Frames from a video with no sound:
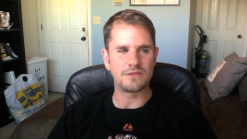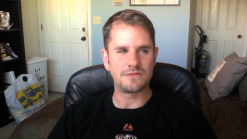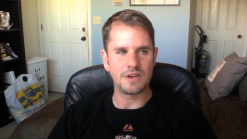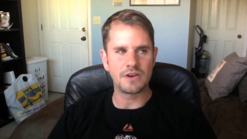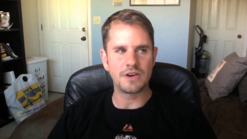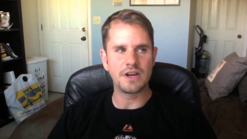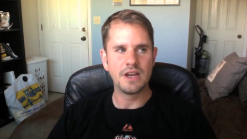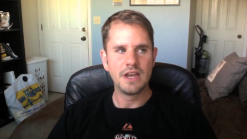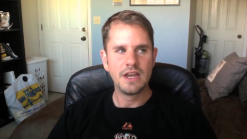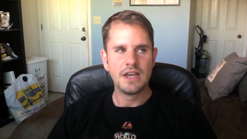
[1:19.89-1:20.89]
It's a
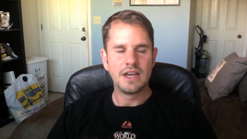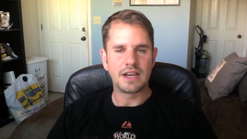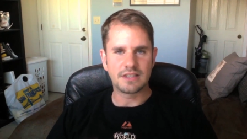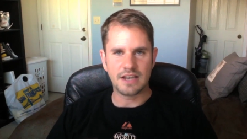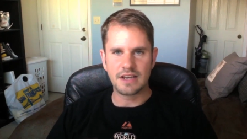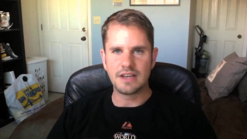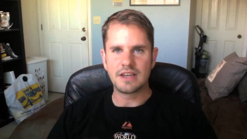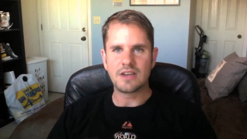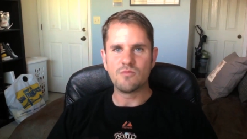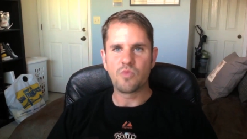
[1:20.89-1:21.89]
very
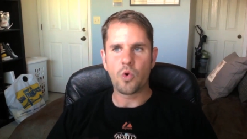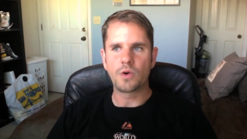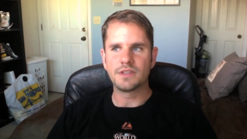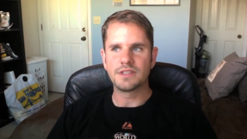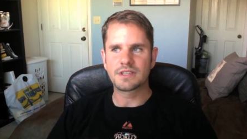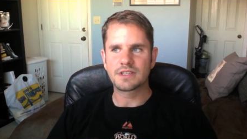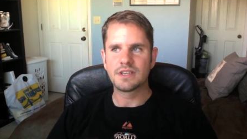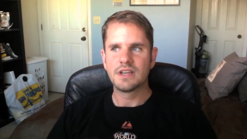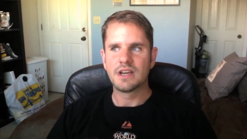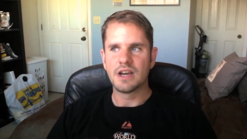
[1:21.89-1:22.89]
exciting,
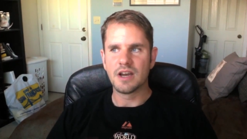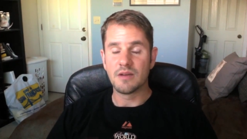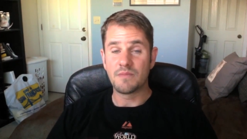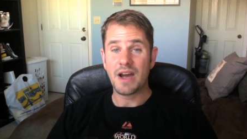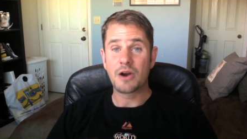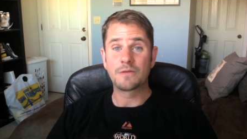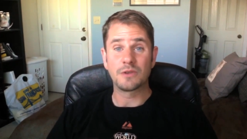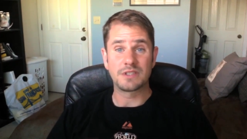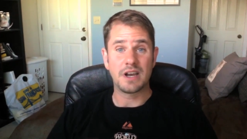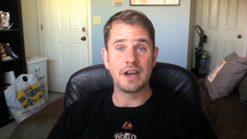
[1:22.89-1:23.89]
important, um,
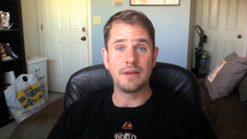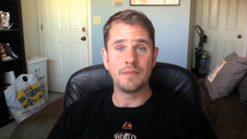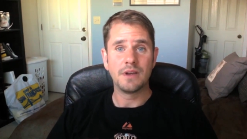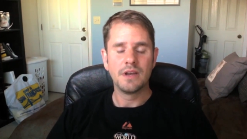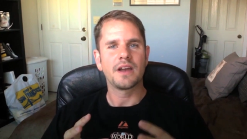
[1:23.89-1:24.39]
powerful time.